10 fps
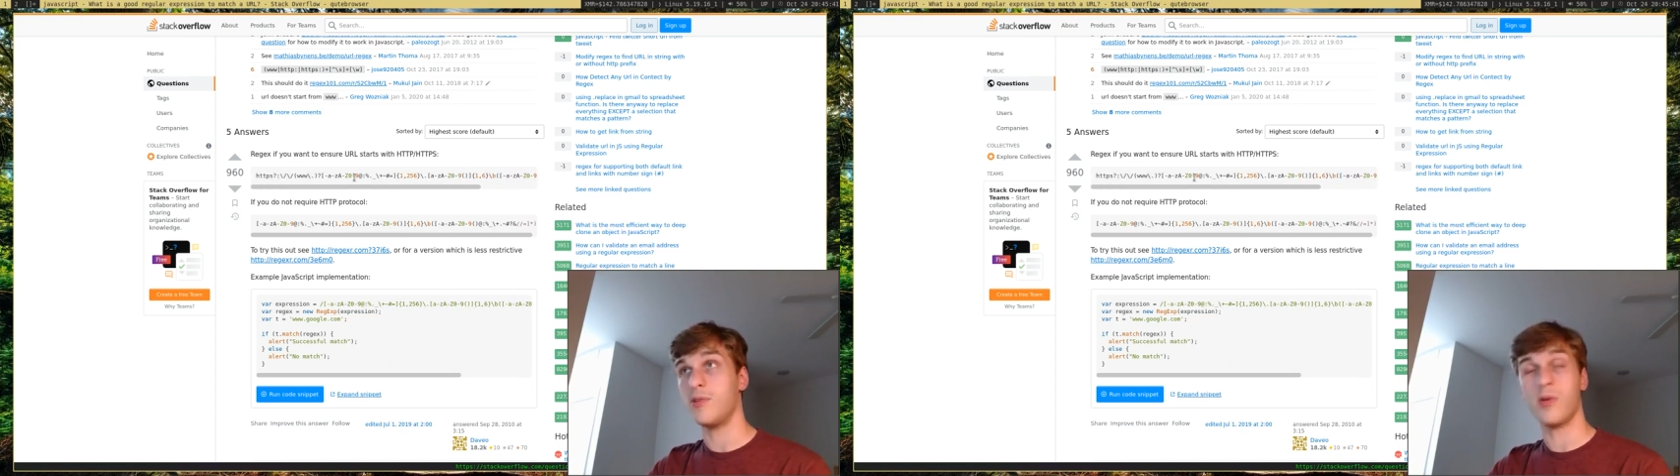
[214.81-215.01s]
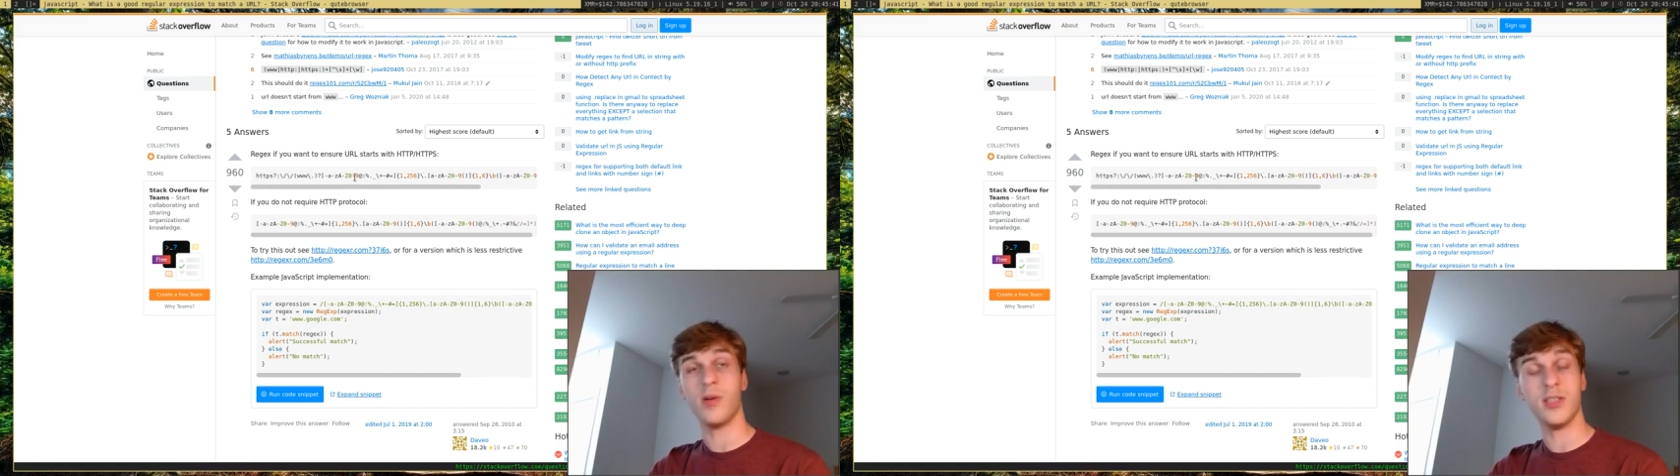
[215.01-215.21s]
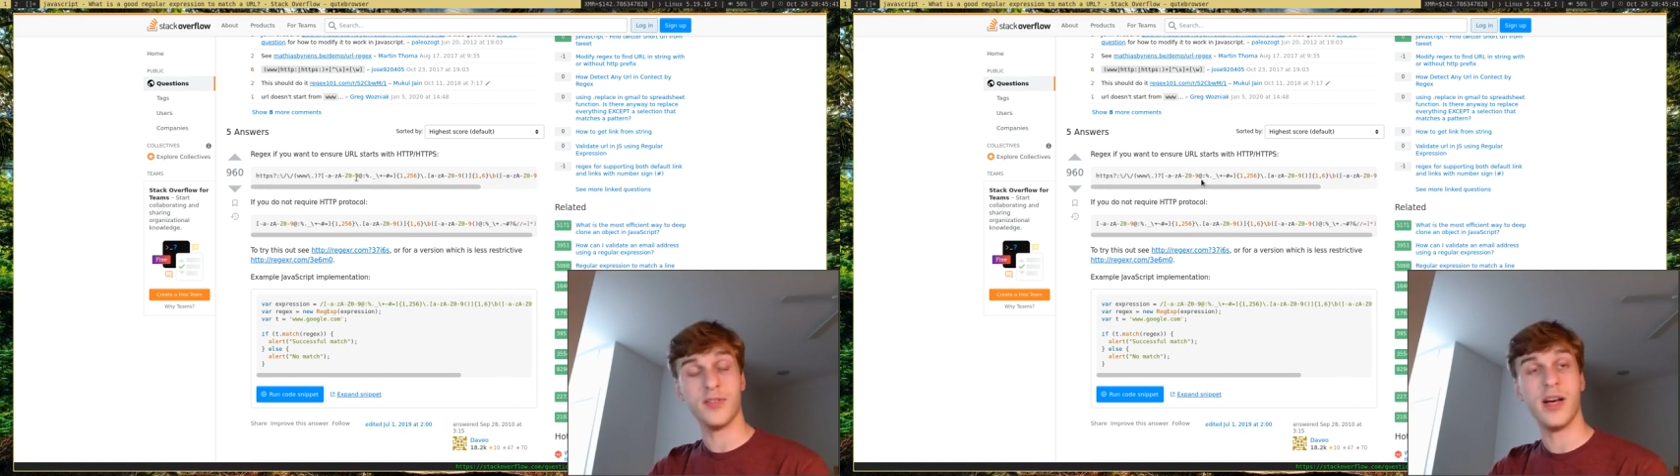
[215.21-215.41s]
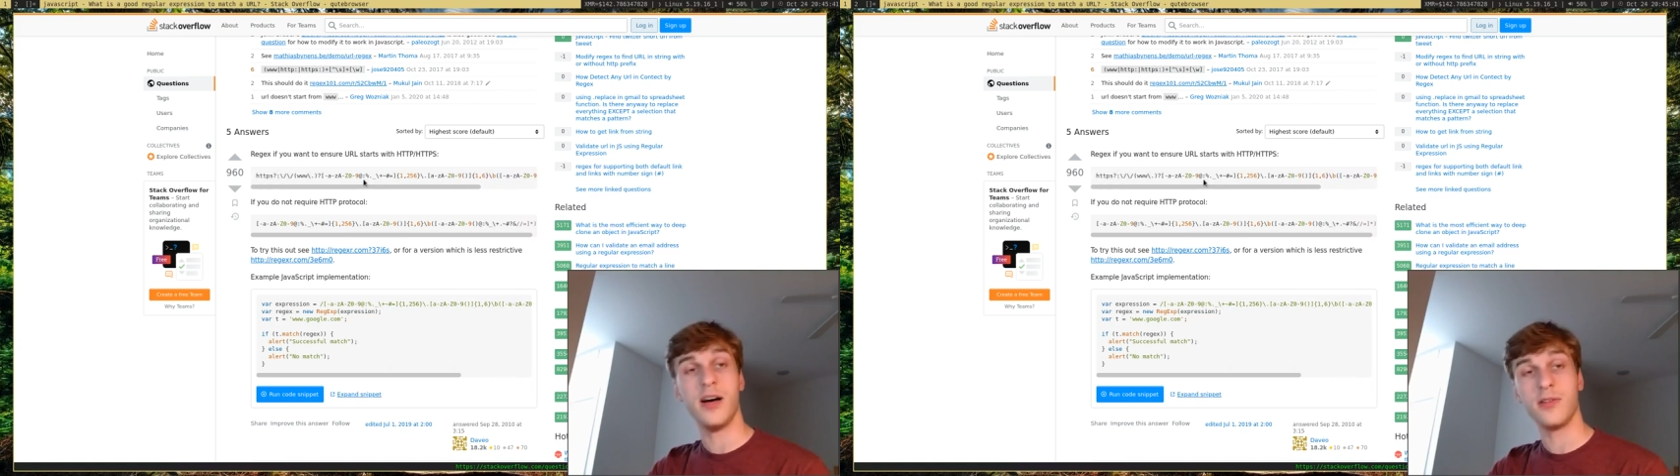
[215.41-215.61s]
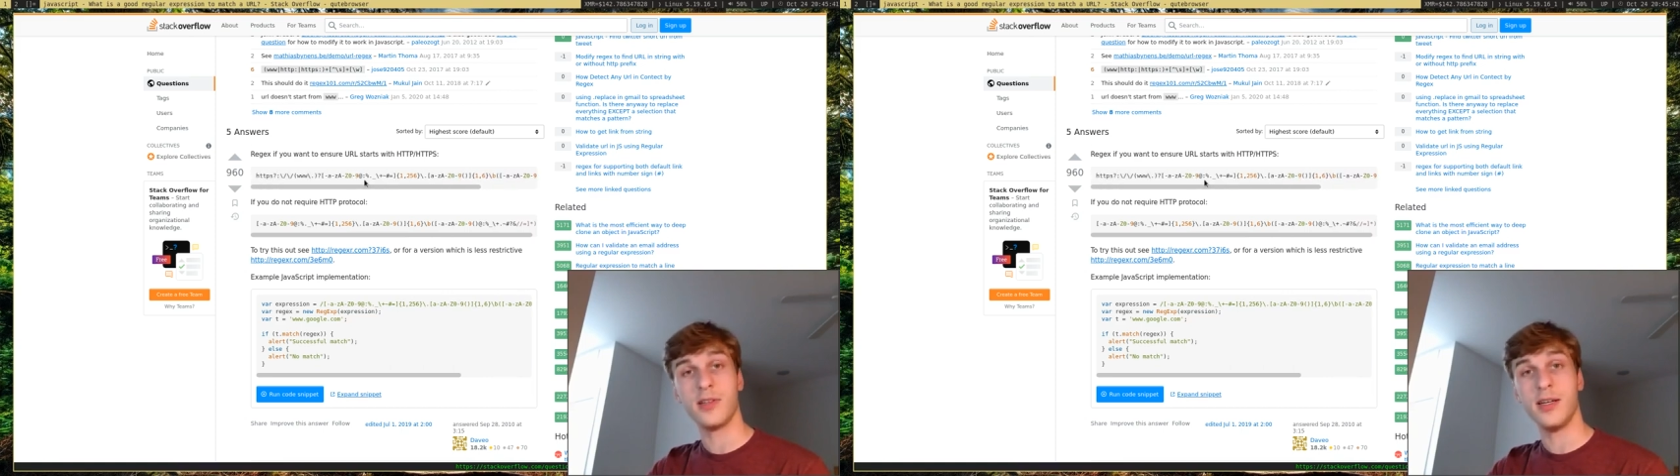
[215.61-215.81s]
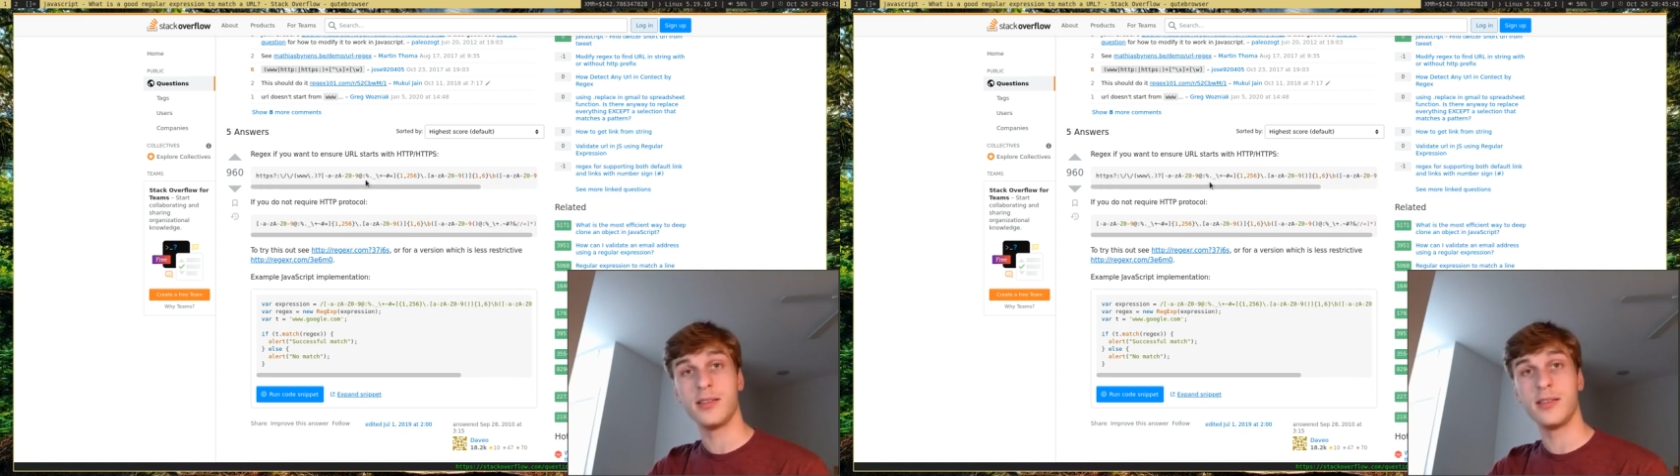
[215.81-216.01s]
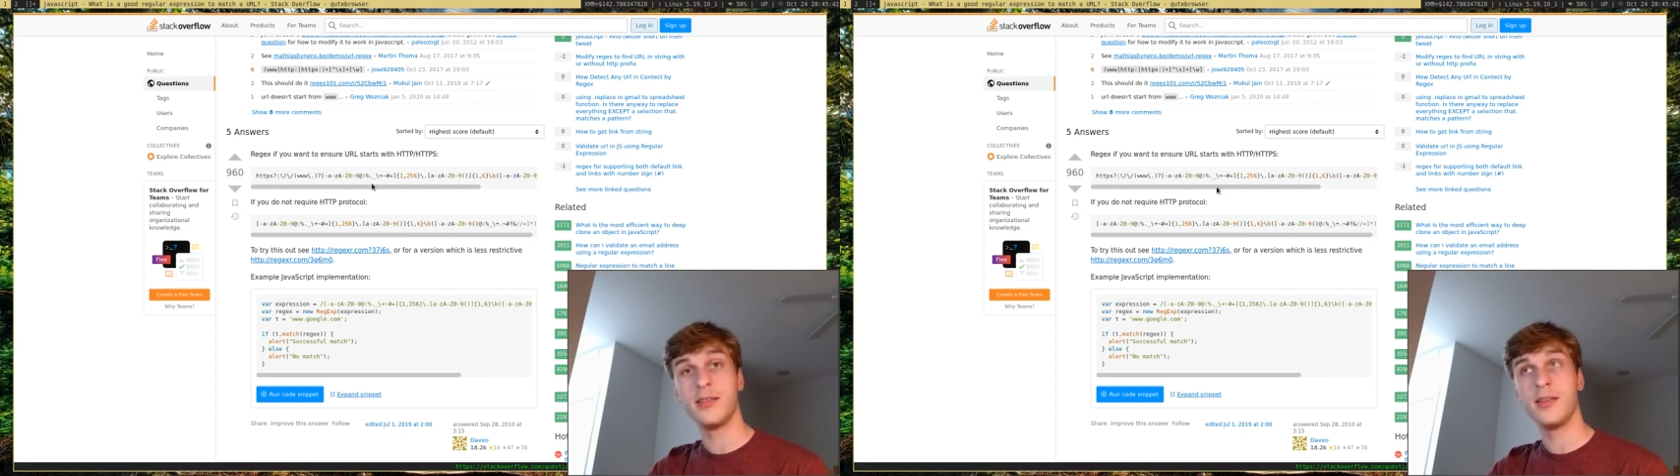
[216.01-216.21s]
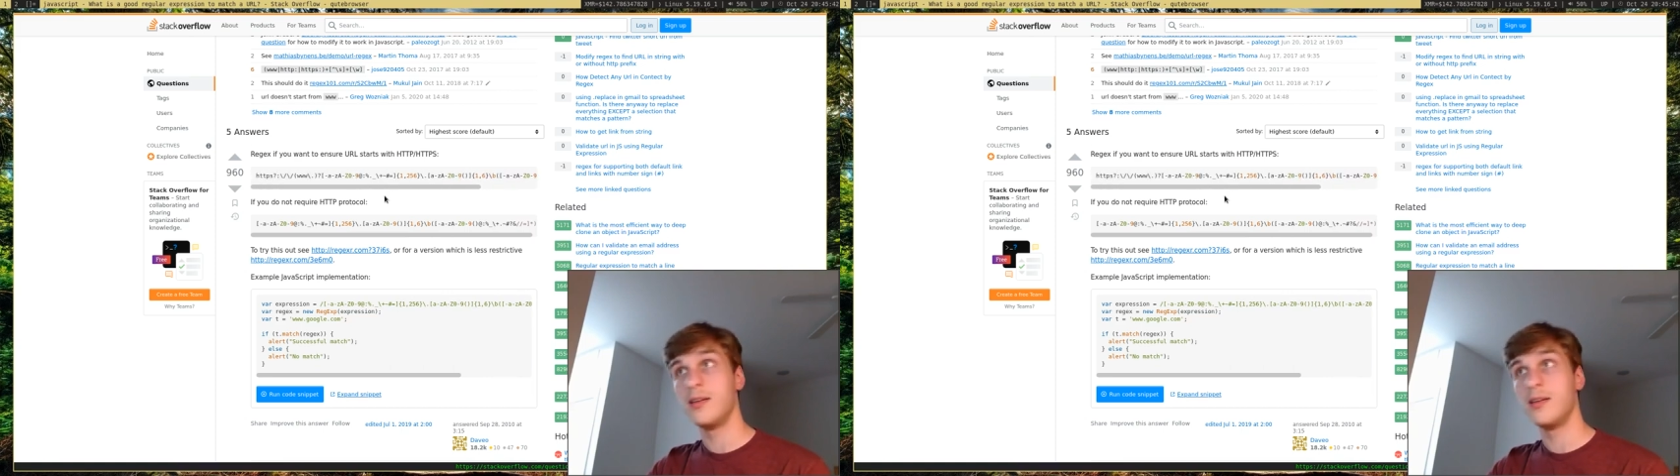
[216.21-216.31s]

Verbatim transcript: URL is valid or not,